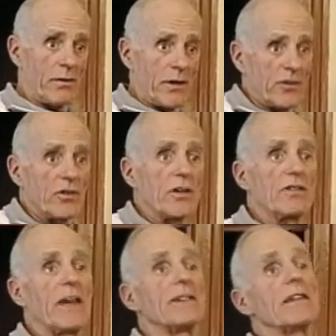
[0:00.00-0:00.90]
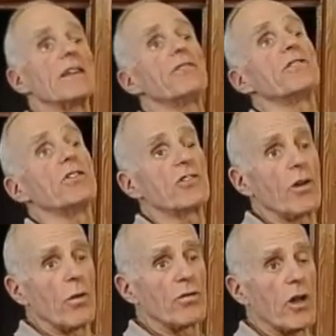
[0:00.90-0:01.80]
It's going to tend to lift its
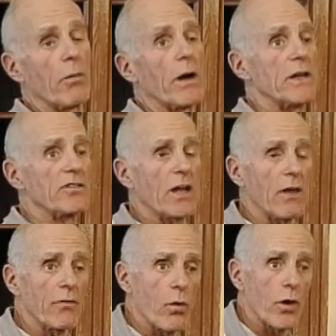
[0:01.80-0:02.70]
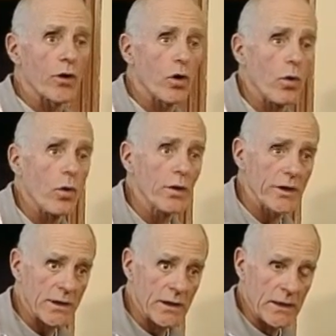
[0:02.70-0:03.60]
nose all by itself, or to hold it